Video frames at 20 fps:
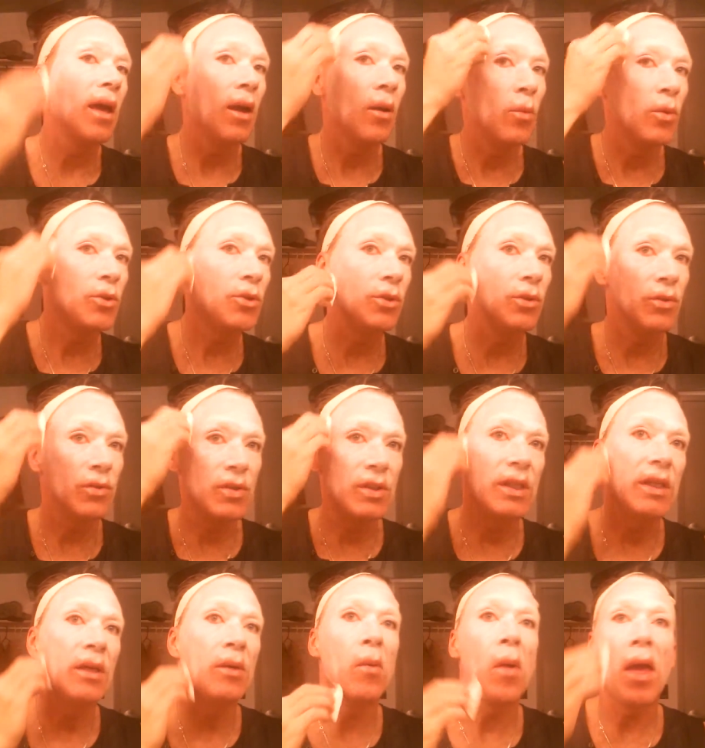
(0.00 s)
which you'll
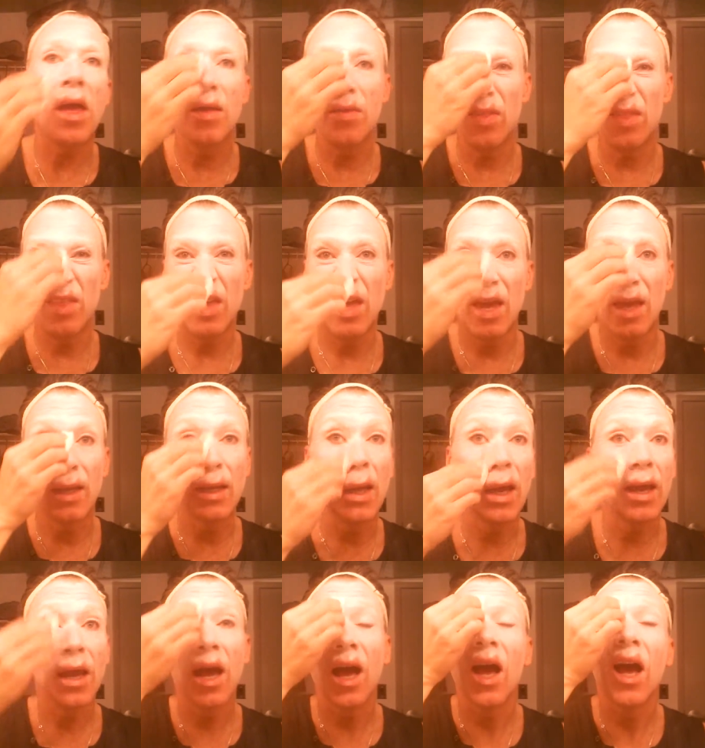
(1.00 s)
see, and then
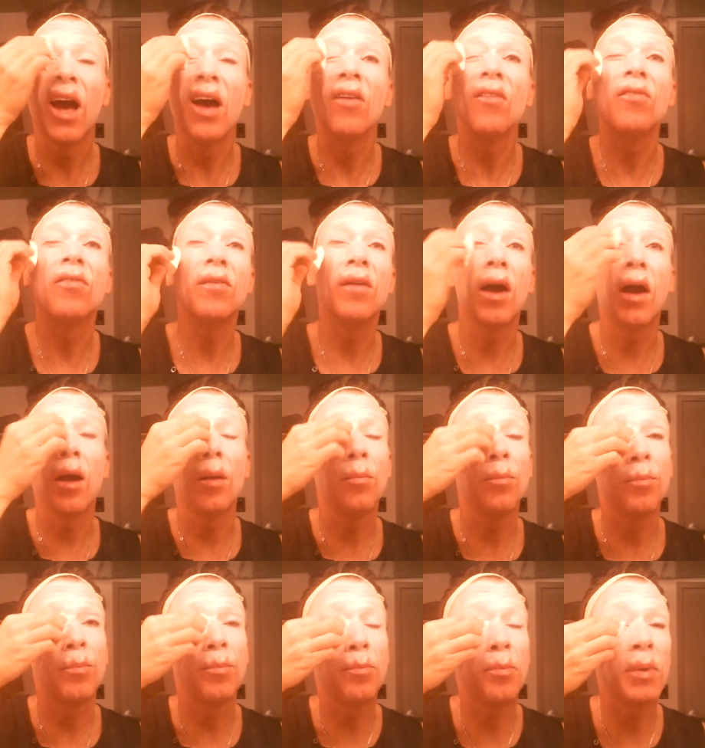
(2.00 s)
I
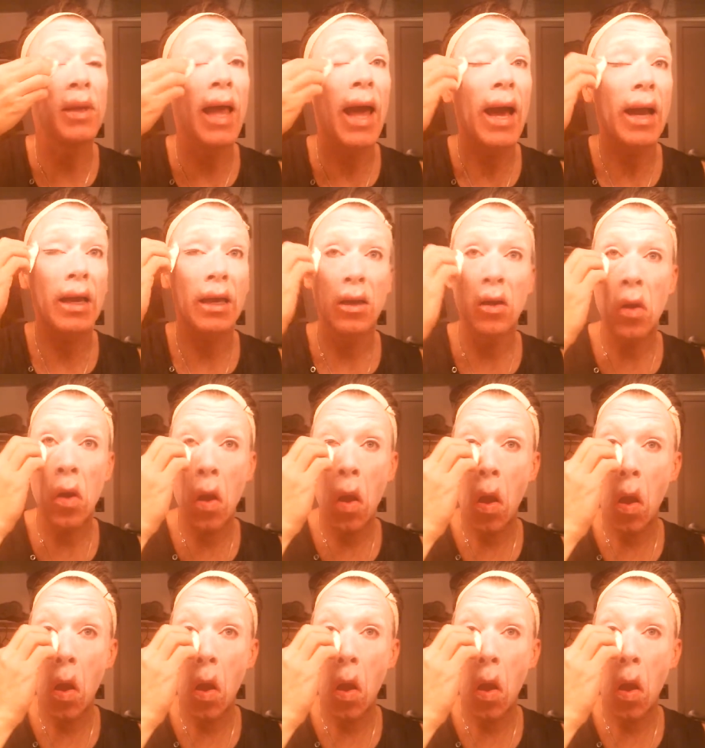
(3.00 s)
have black